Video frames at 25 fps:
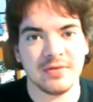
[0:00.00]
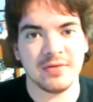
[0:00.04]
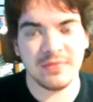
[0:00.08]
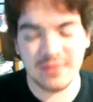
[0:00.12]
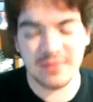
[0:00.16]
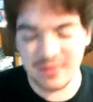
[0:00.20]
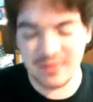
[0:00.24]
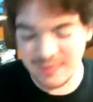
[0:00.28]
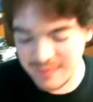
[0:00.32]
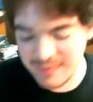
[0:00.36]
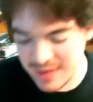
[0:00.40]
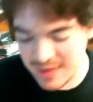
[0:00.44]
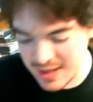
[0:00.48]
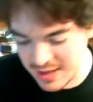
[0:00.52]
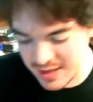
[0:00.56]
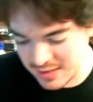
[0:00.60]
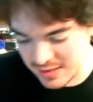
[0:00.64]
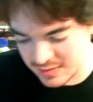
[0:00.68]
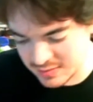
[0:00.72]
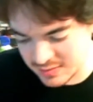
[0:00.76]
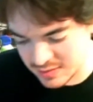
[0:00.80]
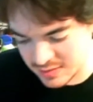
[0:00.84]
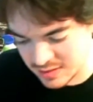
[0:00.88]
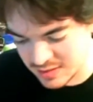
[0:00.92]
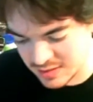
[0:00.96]

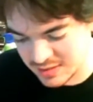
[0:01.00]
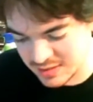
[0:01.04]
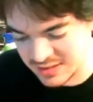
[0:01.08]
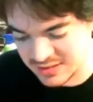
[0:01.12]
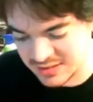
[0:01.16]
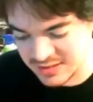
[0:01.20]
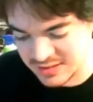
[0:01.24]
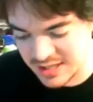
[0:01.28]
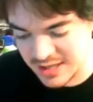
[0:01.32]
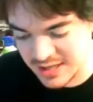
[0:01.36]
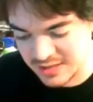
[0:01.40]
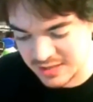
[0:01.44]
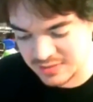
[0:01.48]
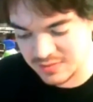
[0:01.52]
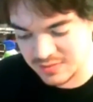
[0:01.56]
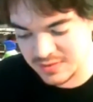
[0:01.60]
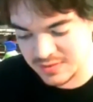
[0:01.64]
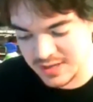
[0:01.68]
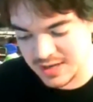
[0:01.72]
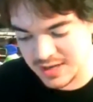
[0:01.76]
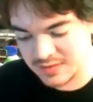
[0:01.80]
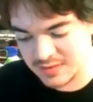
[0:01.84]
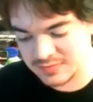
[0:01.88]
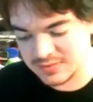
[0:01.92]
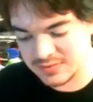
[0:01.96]
decided to
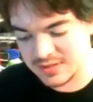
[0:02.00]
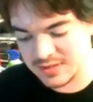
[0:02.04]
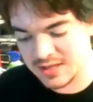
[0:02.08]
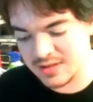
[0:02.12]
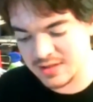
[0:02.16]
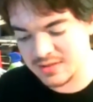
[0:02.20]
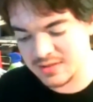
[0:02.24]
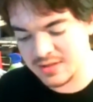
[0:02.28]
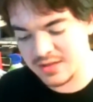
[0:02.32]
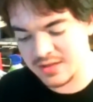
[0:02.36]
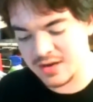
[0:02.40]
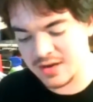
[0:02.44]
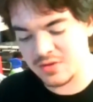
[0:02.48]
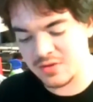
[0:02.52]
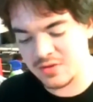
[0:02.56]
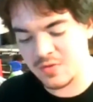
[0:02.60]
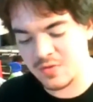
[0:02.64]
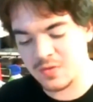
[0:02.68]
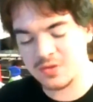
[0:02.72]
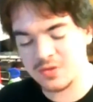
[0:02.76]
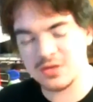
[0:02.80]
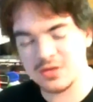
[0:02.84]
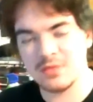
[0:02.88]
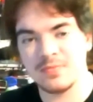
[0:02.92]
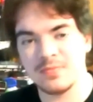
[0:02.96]
announce that they are
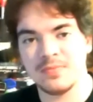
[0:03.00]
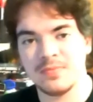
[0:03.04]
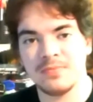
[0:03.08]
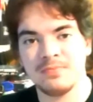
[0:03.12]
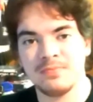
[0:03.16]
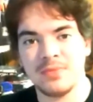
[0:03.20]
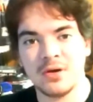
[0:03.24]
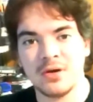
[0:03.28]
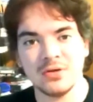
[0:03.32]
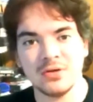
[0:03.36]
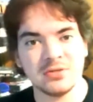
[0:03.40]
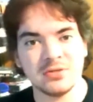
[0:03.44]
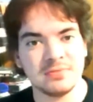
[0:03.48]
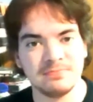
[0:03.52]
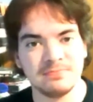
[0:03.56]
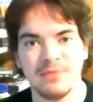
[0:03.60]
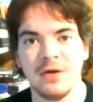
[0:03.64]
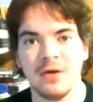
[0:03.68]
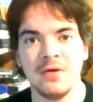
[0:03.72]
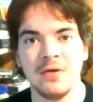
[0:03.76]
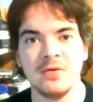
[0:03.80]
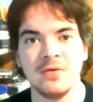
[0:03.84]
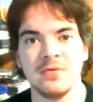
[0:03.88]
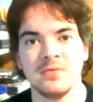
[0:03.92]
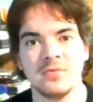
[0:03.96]
going to
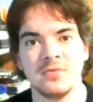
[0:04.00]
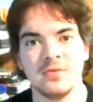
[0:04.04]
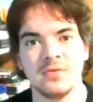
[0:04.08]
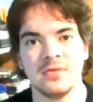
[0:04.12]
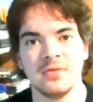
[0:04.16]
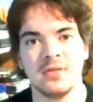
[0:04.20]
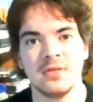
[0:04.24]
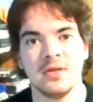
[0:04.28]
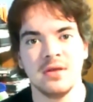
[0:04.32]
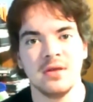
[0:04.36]
postpone